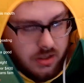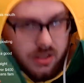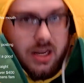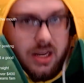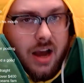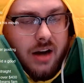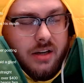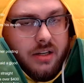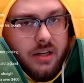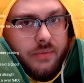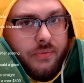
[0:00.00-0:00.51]

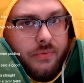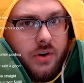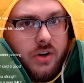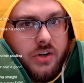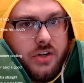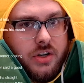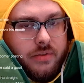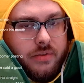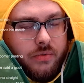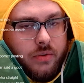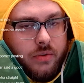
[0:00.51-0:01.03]
toxic
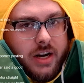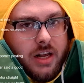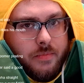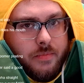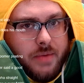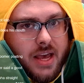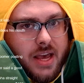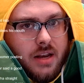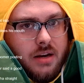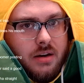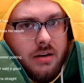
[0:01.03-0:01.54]
version of real
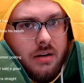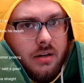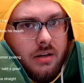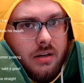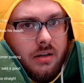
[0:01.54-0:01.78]
men,